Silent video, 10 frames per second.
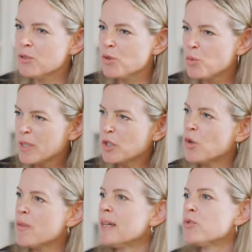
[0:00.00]

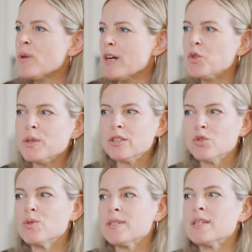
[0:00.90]
know that we are going
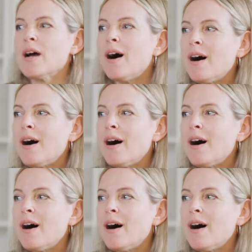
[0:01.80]
to see